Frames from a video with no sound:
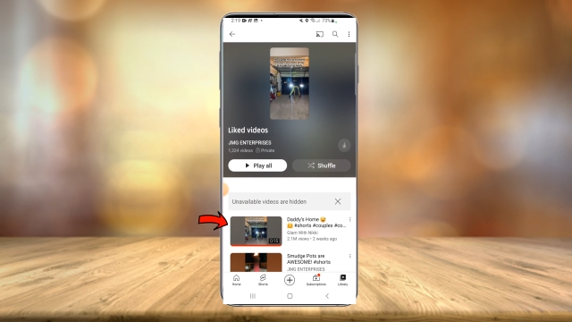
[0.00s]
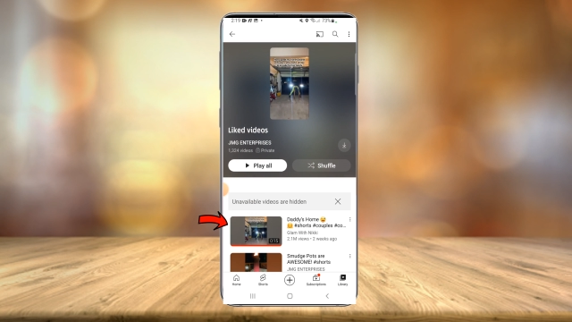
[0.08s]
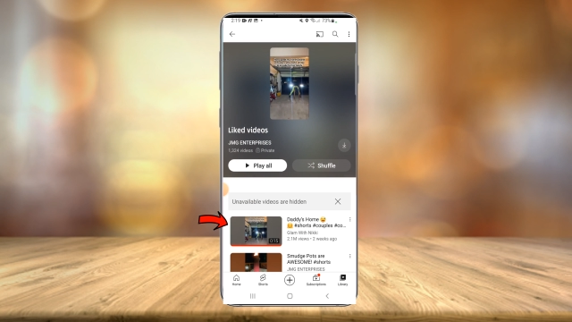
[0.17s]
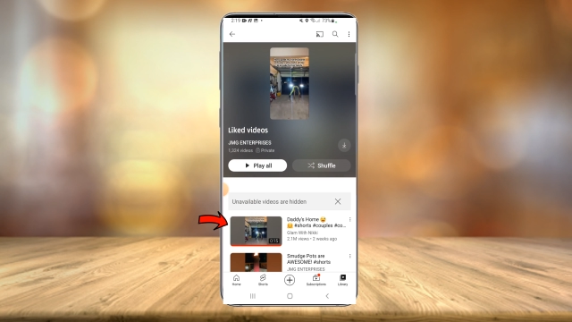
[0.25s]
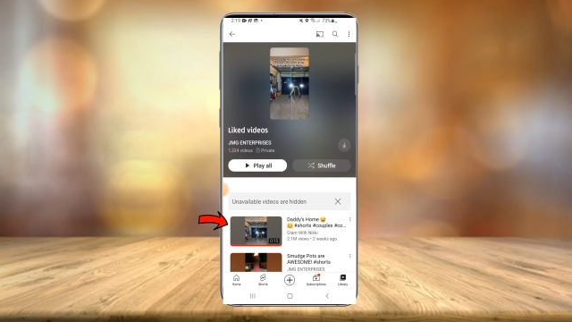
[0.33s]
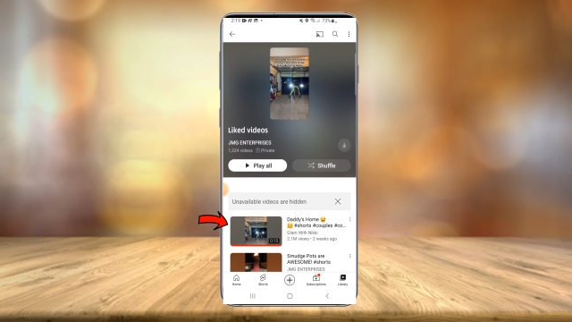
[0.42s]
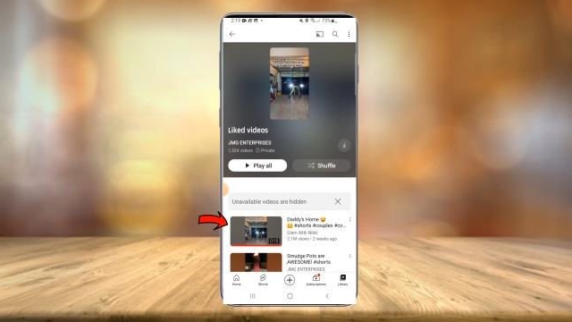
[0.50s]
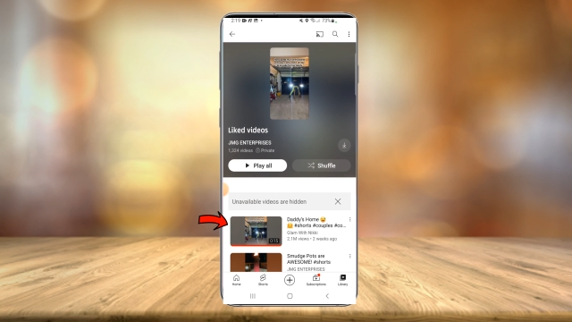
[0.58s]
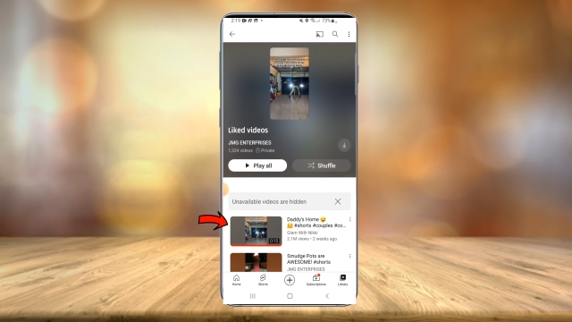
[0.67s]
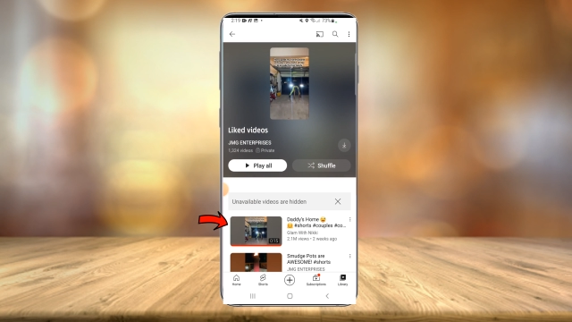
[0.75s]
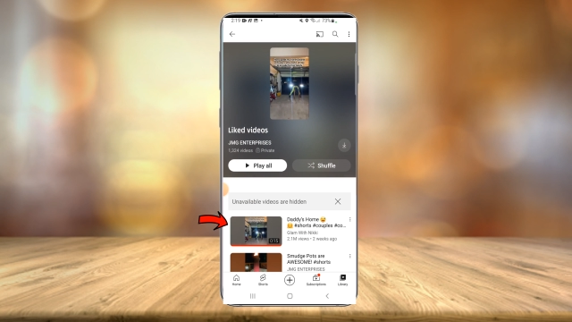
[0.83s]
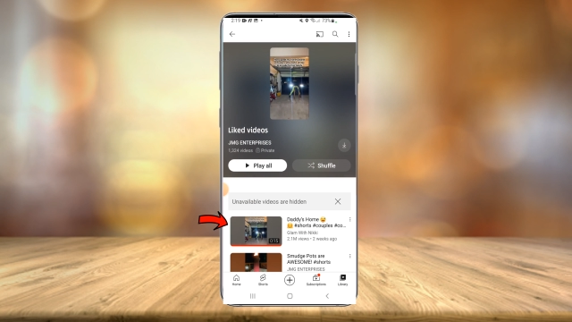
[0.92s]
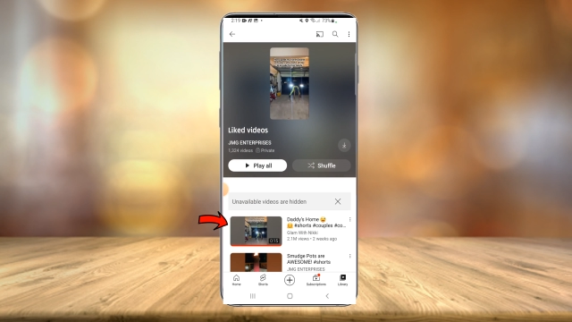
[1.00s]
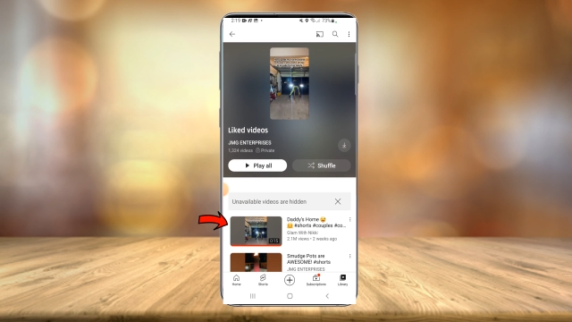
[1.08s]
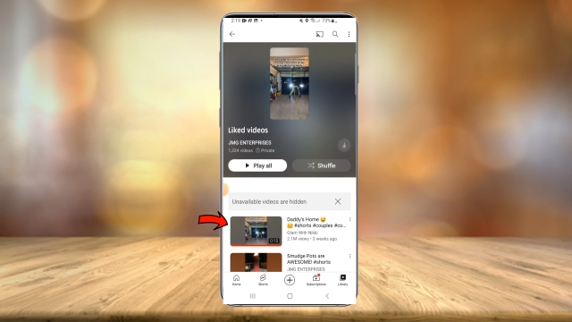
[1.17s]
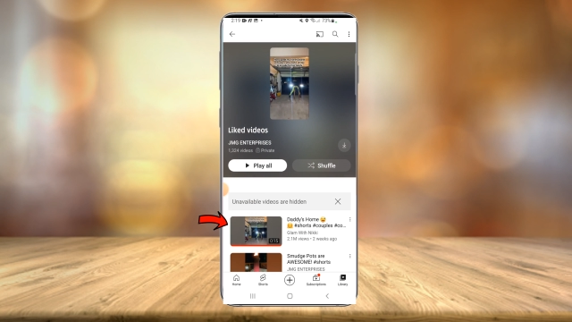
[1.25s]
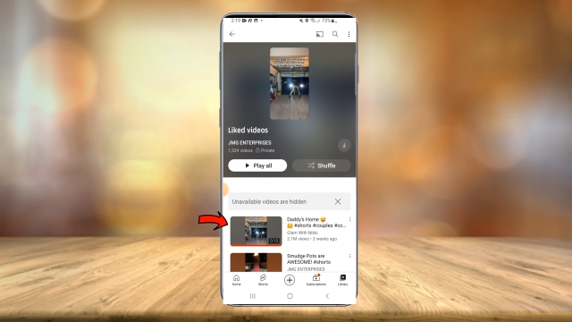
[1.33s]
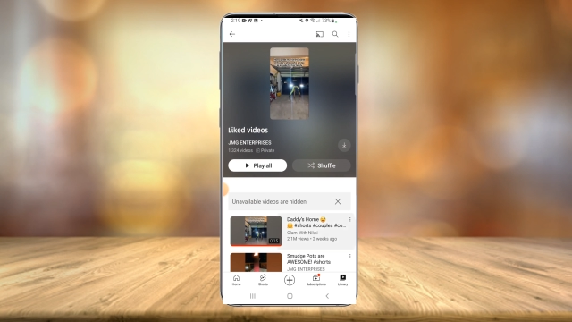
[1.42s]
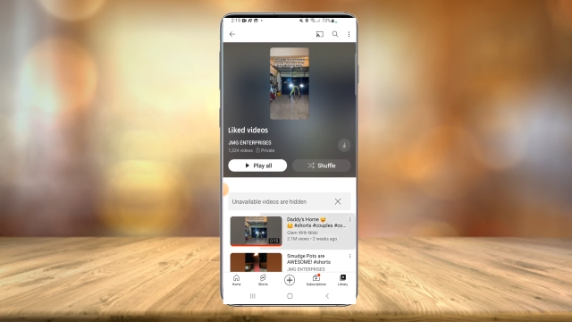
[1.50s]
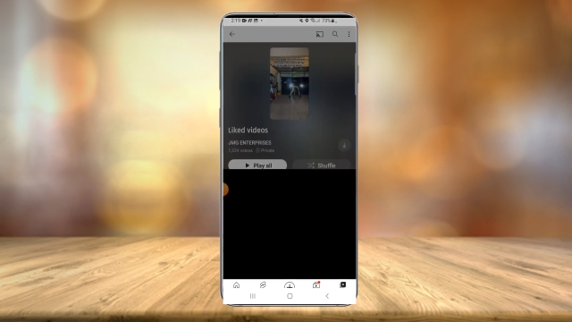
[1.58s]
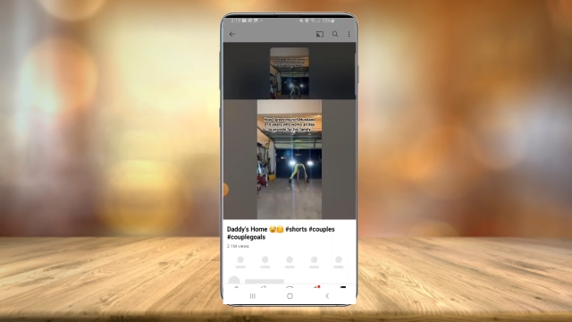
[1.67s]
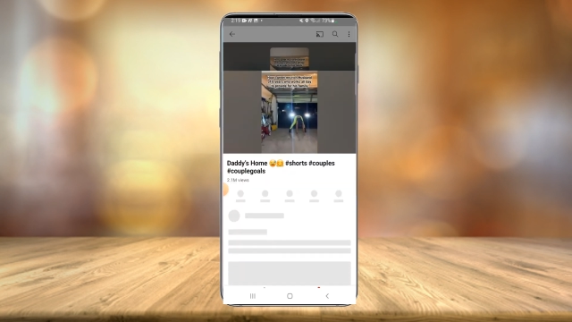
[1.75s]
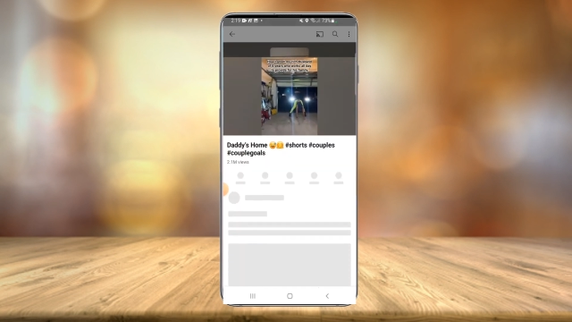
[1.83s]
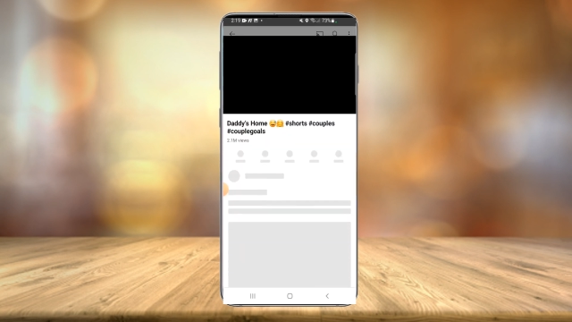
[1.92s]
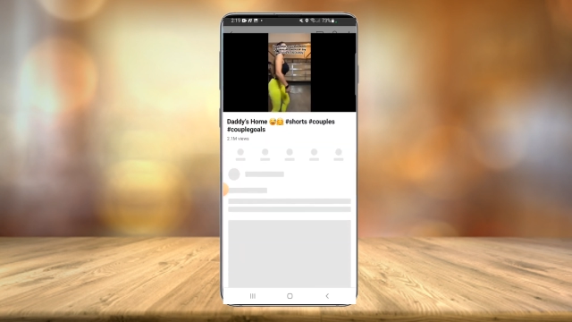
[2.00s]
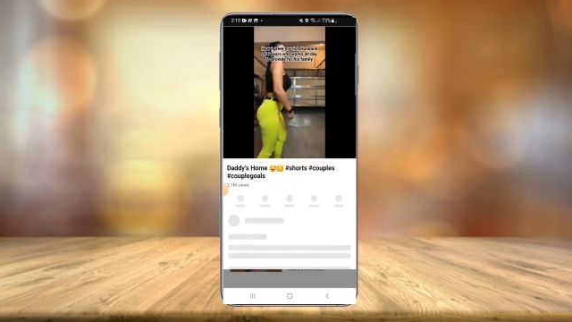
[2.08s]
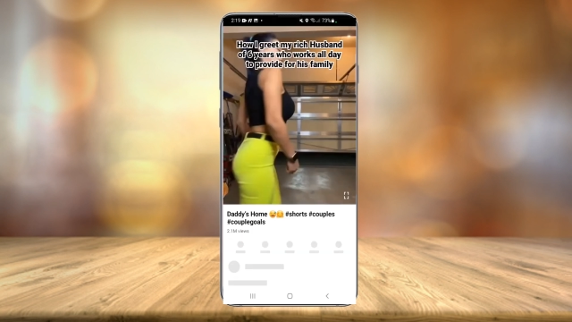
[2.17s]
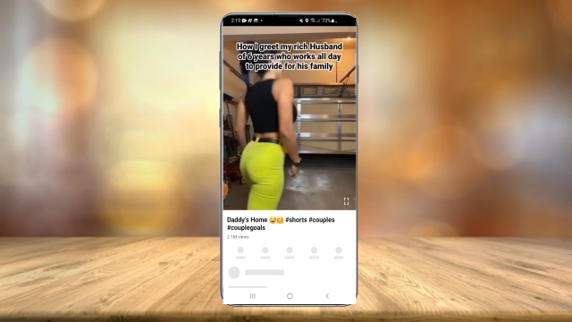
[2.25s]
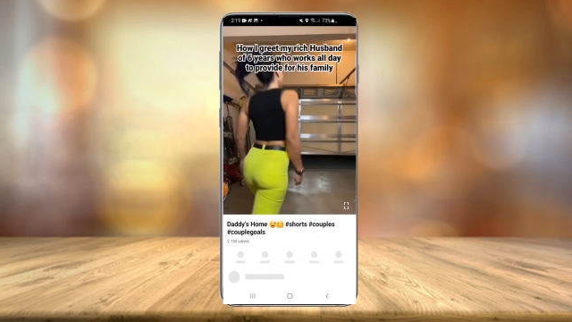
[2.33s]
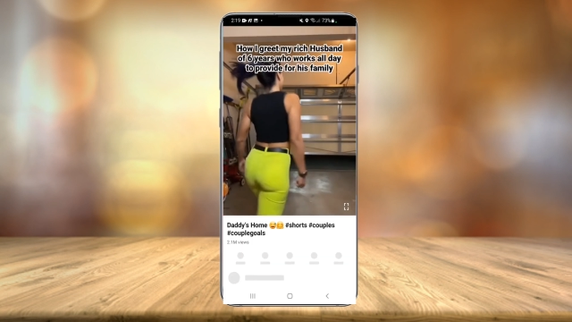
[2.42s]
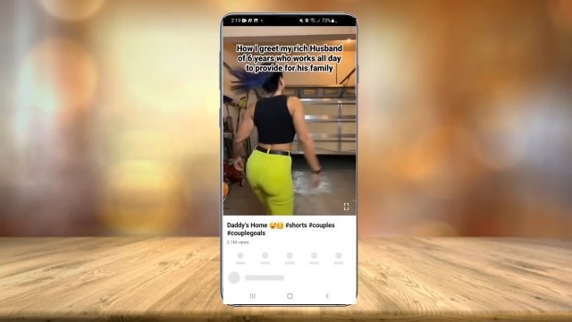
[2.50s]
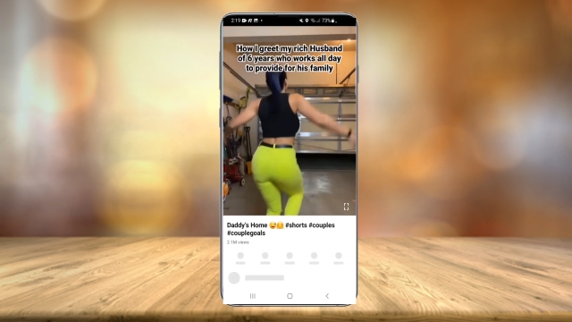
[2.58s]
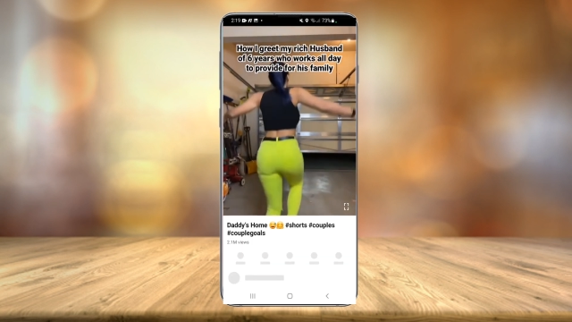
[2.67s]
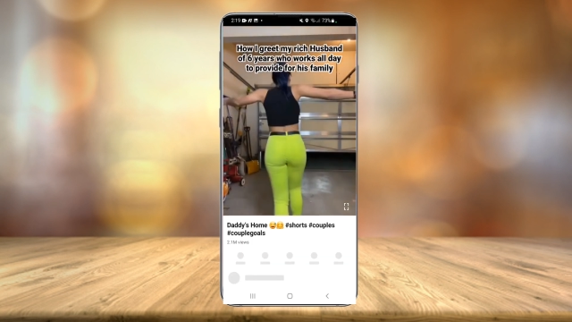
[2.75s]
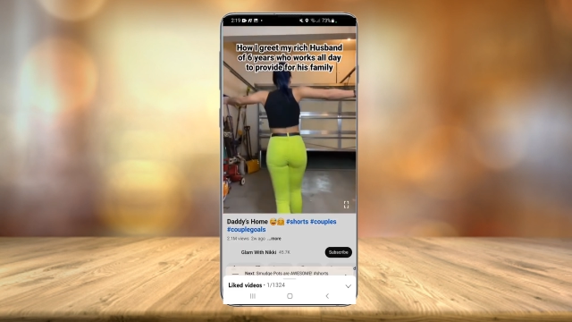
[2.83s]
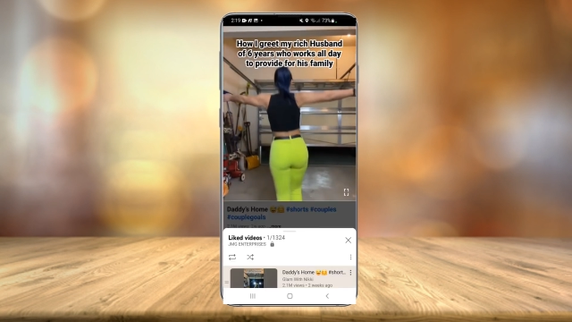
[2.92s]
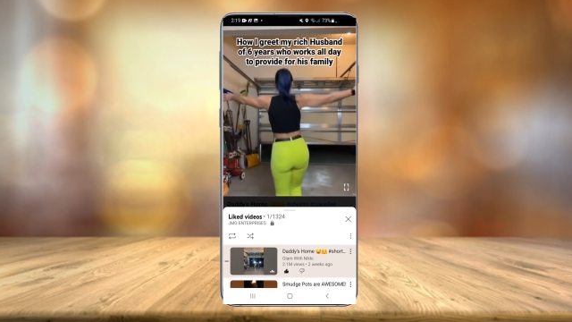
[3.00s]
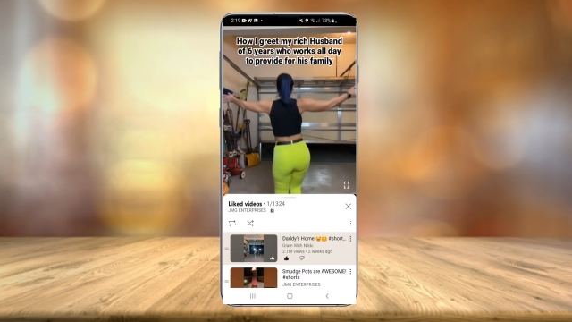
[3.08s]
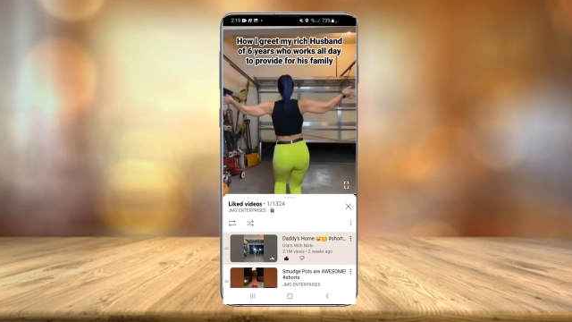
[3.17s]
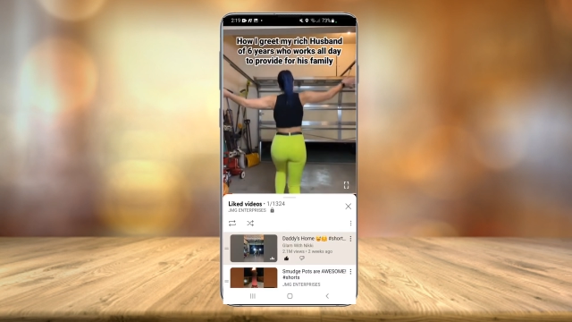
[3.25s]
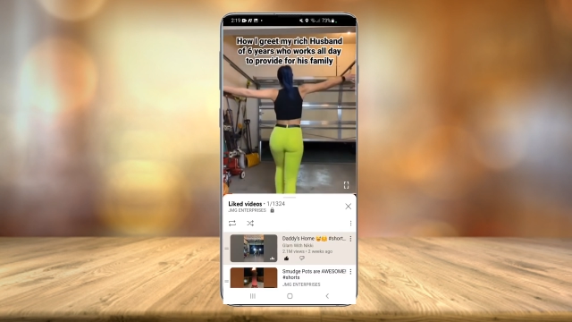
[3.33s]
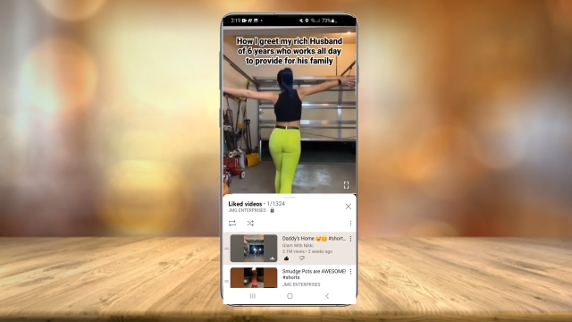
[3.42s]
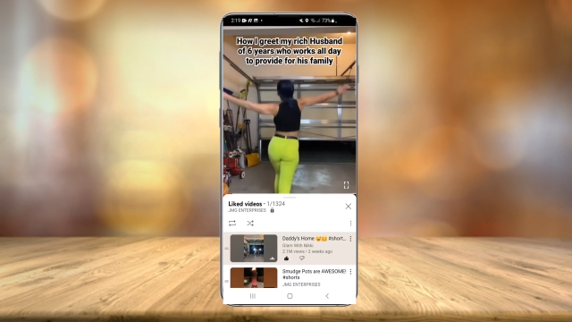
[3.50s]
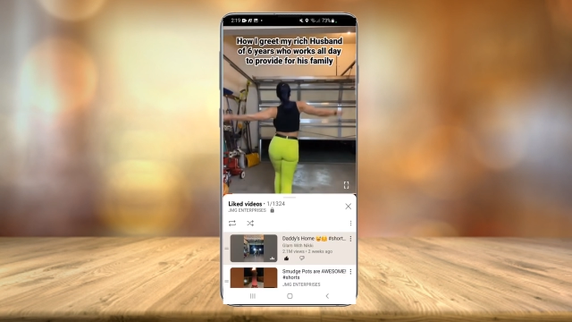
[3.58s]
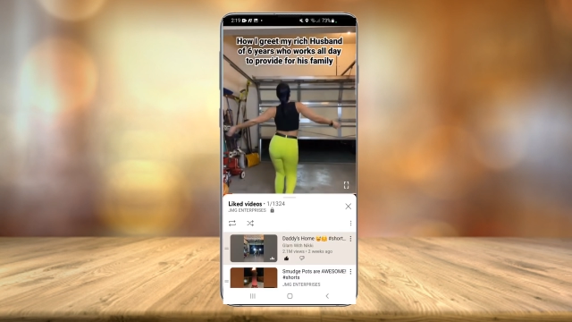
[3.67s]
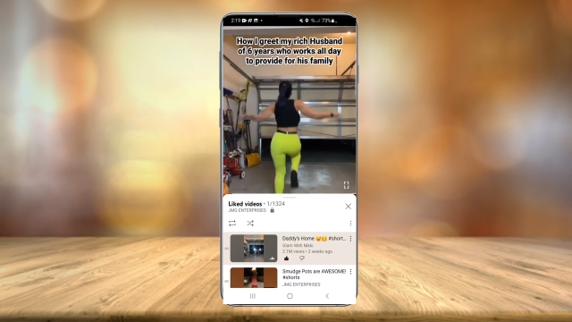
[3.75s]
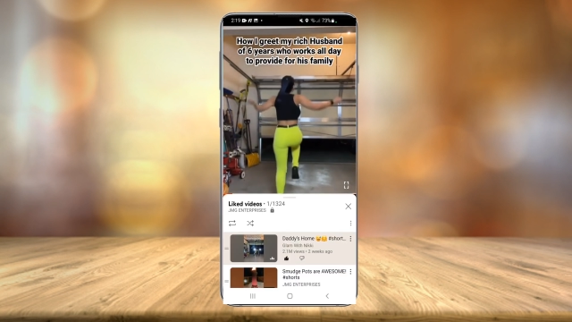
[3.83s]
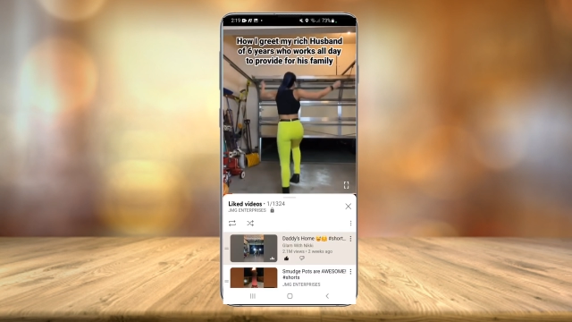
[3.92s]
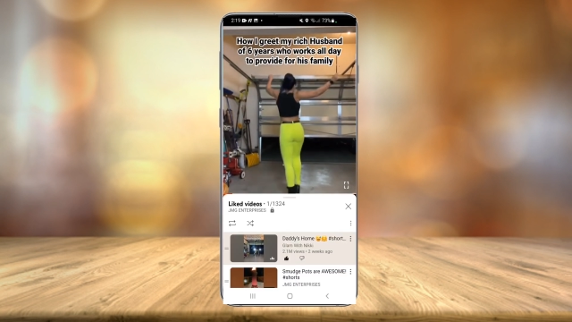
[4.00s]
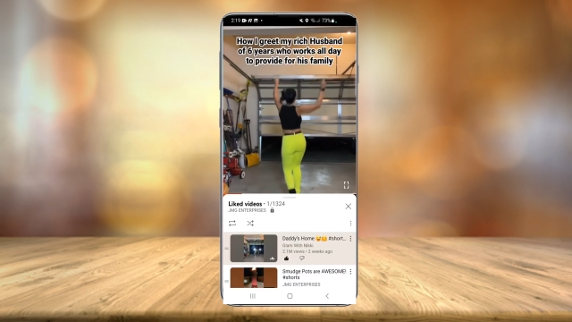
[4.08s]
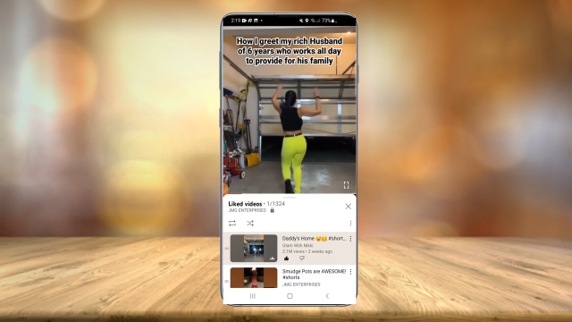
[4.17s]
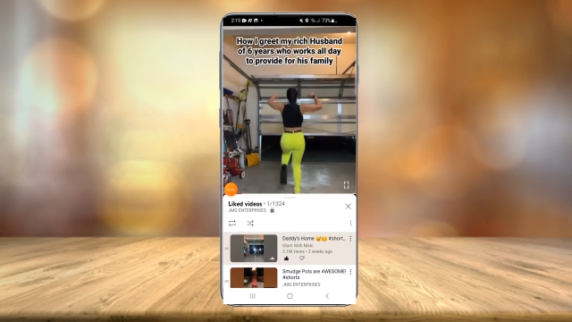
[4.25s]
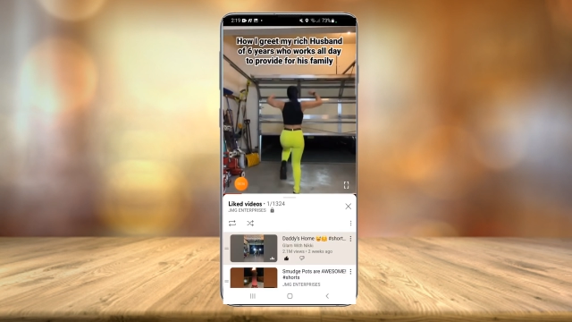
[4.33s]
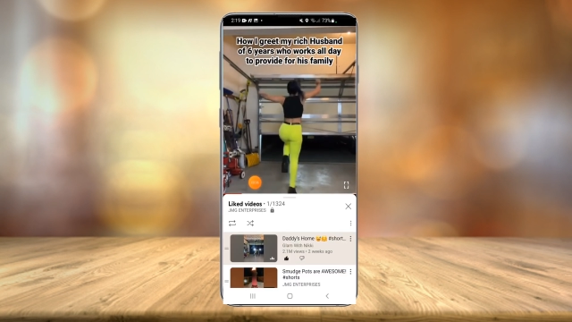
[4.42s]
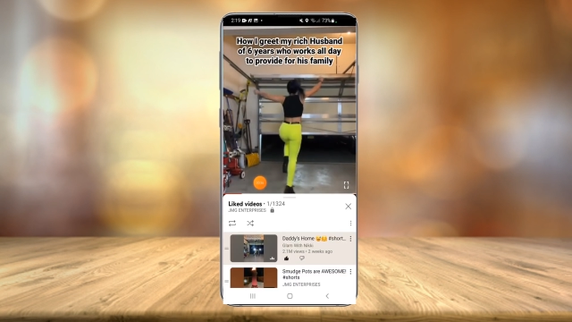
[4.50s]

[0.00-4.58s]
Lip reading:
(no speaker visible)